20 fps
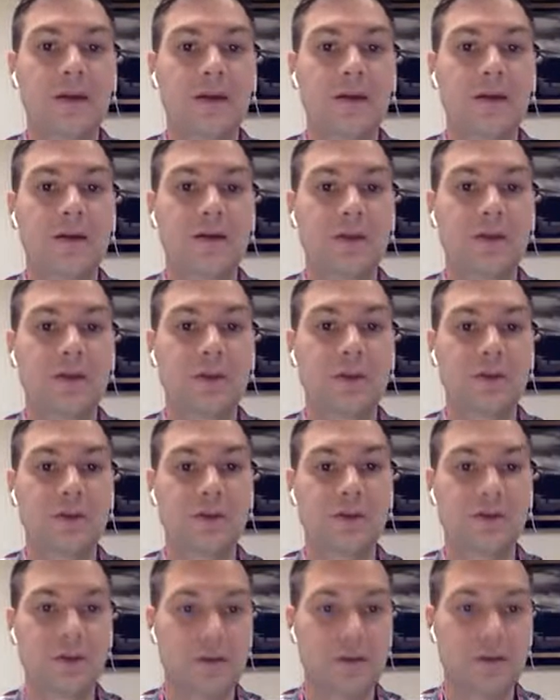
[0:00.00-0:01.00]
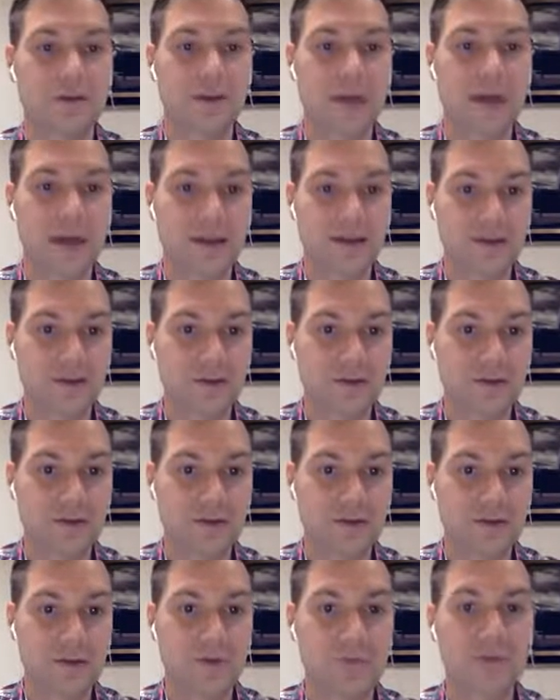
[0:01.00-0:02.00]
You're going to see your classes.
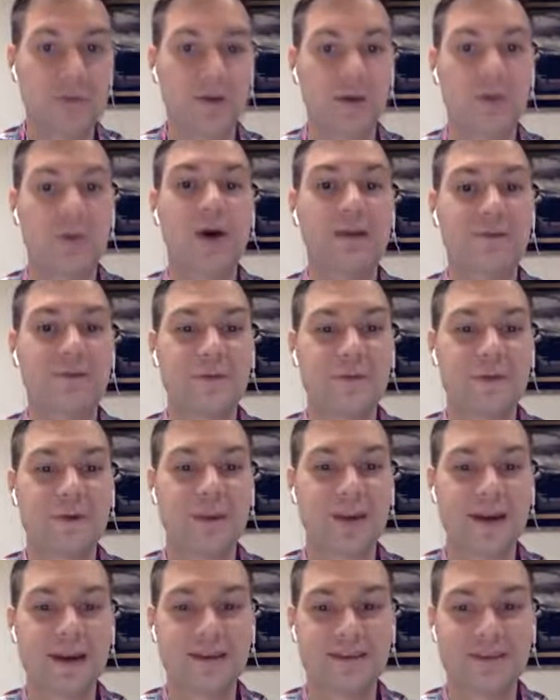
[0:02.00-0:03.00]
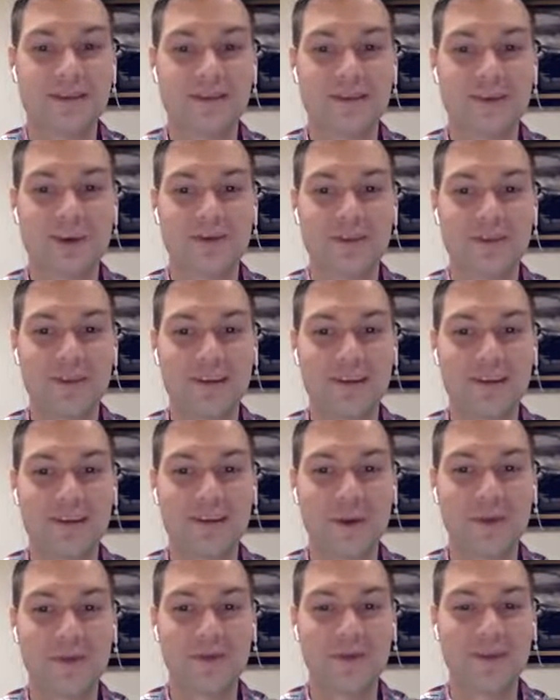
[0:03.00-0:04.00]
So I've created quite a few classes over
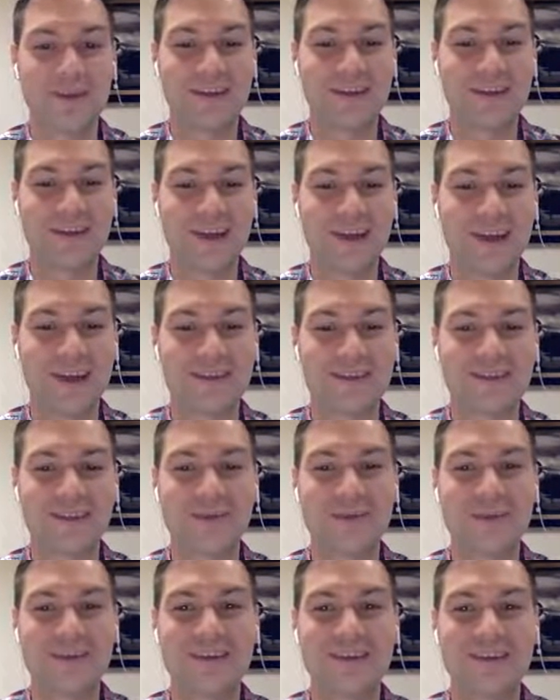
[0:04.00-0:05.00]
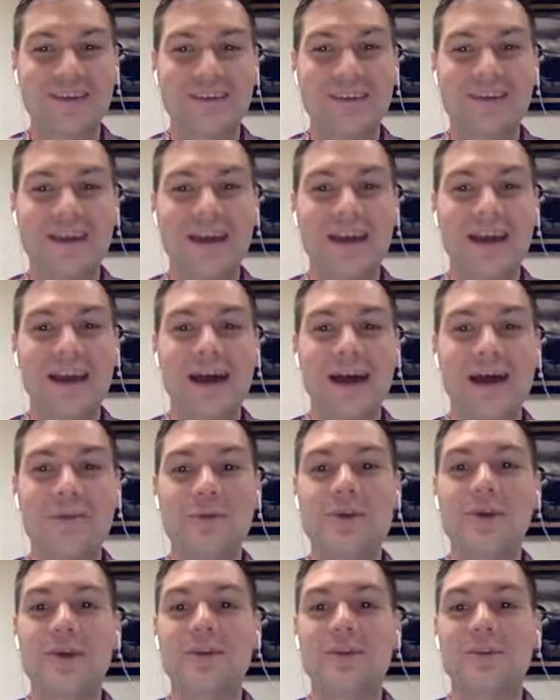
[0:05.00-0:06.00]
the last 2 years.
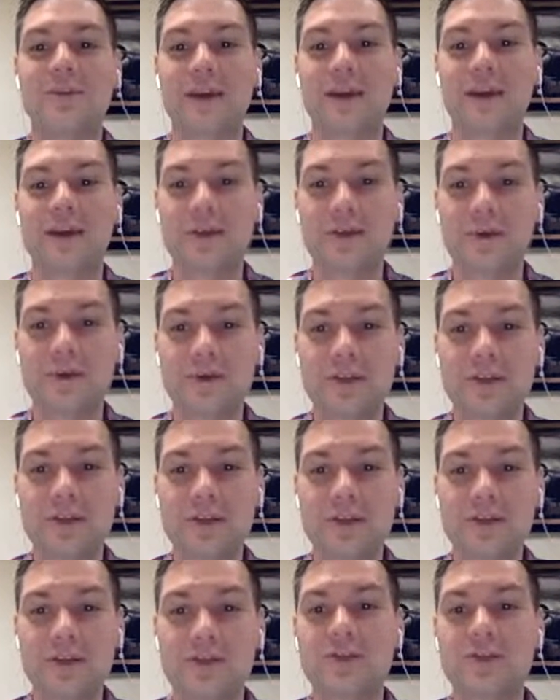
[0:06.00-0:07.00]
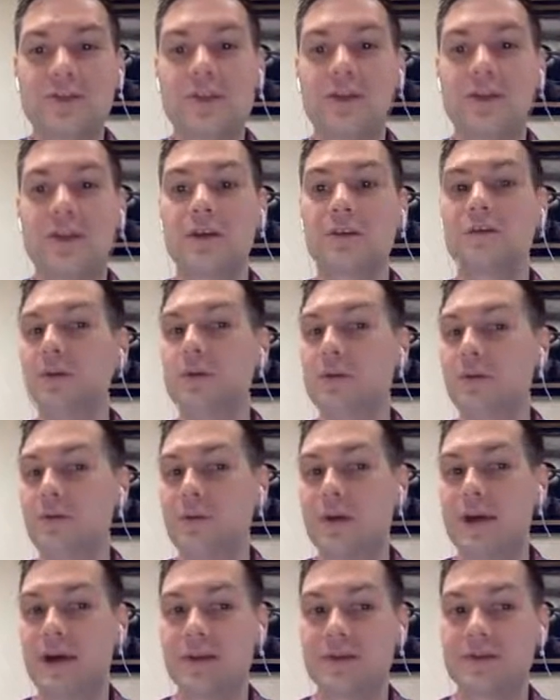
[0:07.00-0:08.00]
You can invite co-teachers and you can view
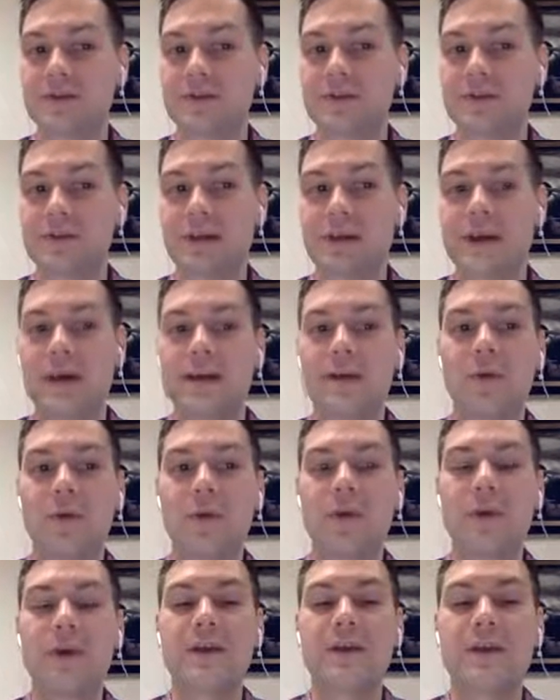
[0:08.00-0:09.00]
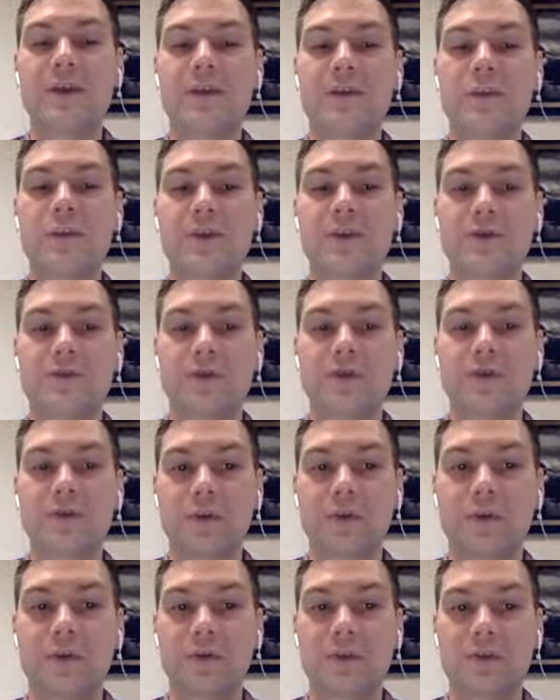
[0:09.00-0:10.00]
your rosters. Now, the way that it works for
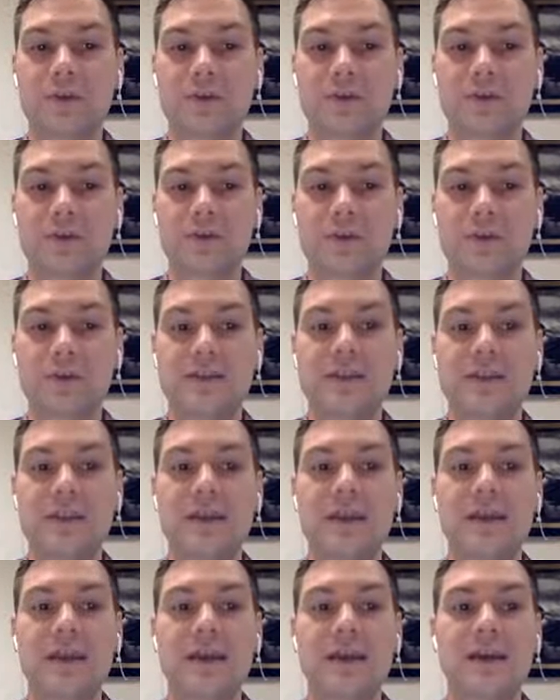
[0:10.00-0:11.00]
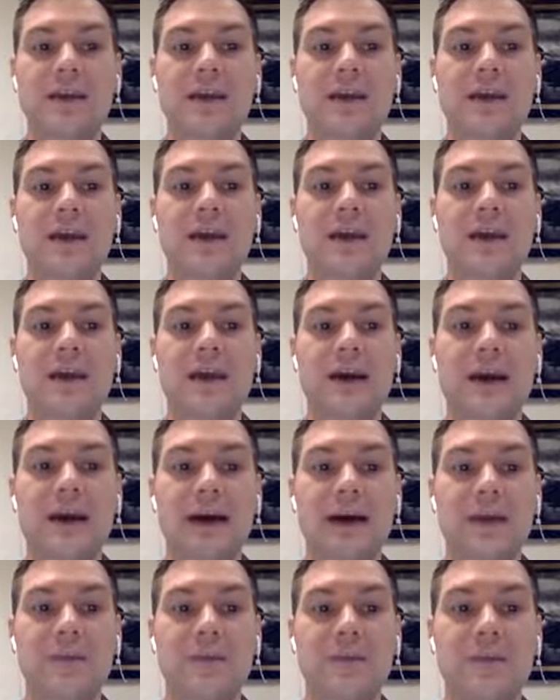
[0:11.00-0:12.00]
enrolling students is
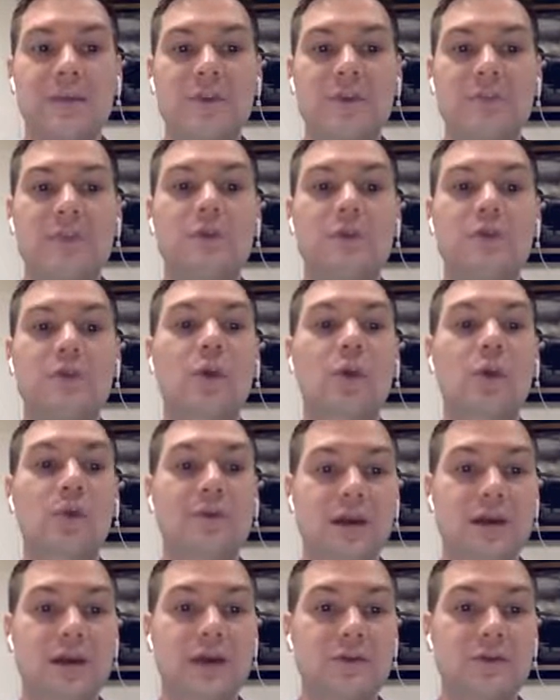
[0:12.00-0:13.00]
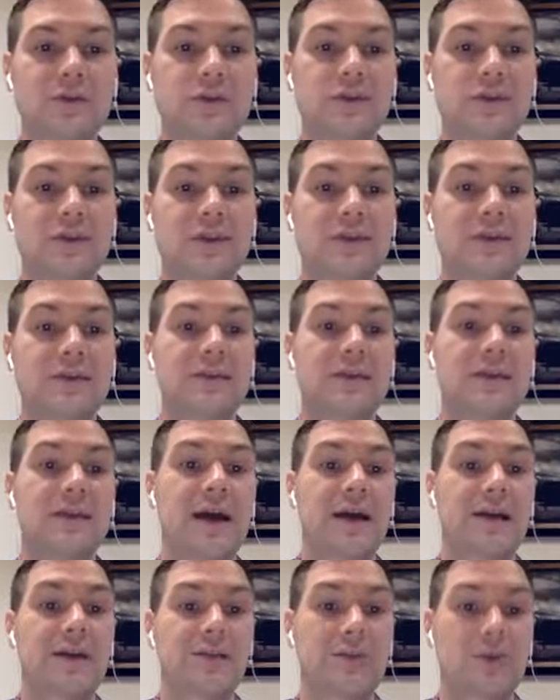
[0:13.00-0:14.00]
students enroll themselves using this
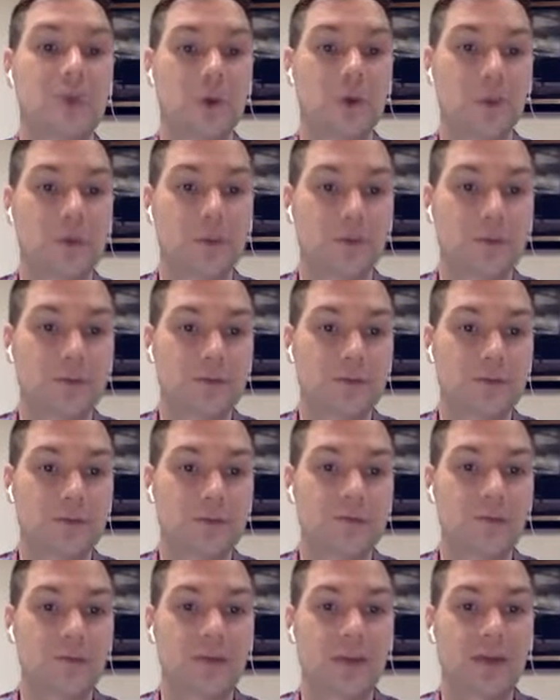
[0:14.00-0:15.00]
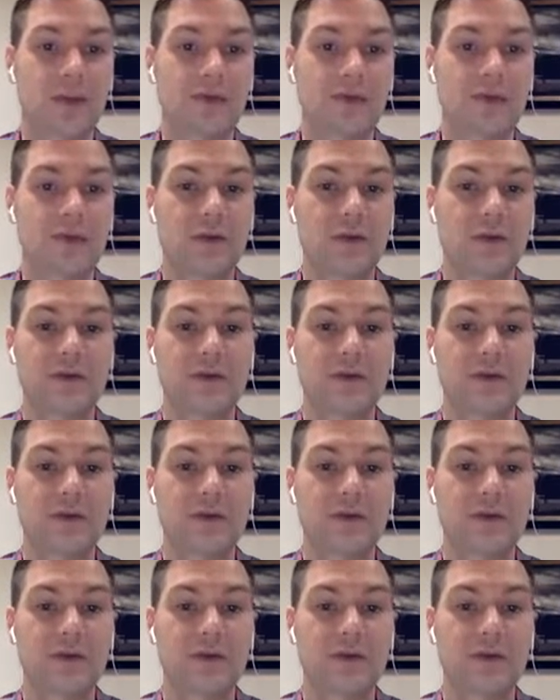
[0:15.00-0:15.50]
class code. And so if you have